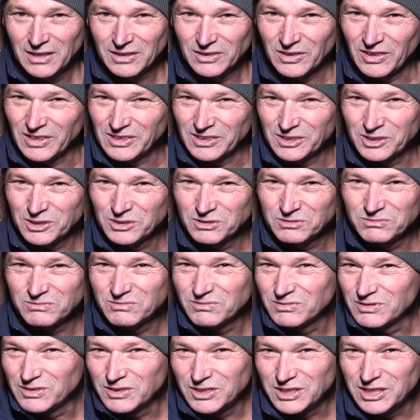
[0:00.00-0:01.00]
like little
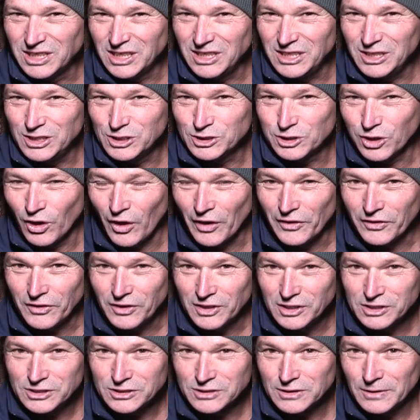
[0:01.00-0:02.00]
ditties like
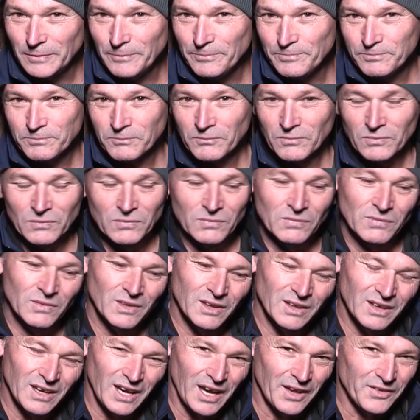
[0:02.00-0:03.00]
this,
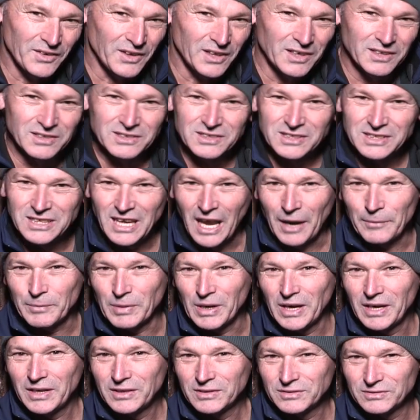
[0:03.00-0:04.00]
other
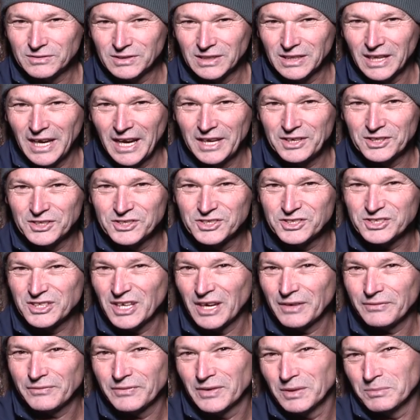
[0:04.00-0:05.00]
camera related
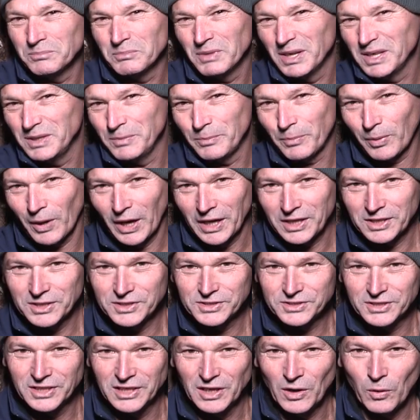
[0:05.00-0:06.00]
stuff, and me
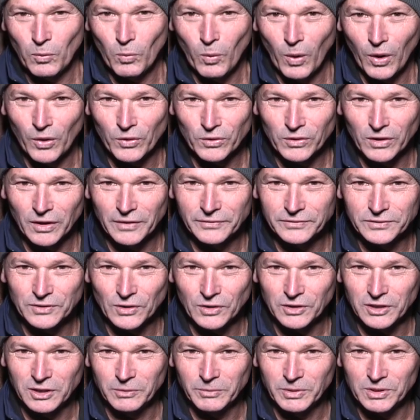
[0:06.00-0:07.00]
practicing at wildlife
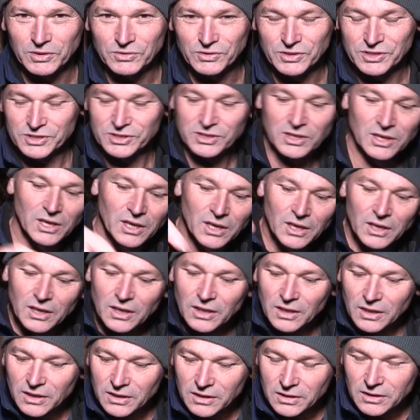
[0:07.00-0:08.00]
documentaries,
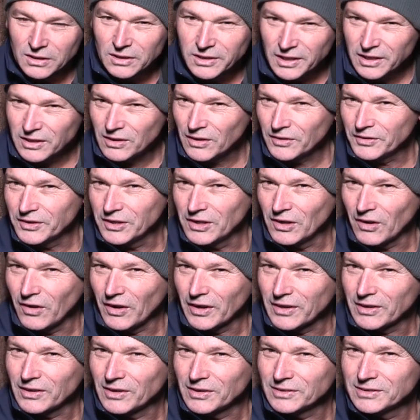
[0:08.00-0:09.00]
click on the
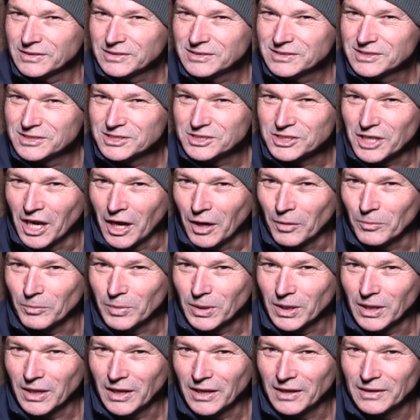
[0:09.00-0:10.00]
icon down
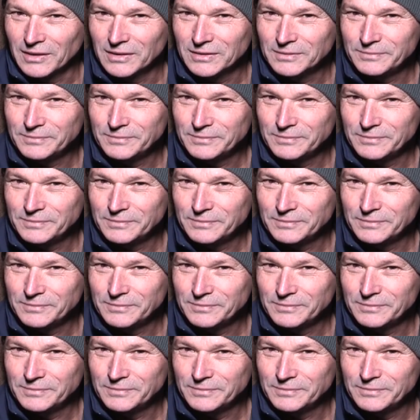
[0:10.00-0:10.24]
below.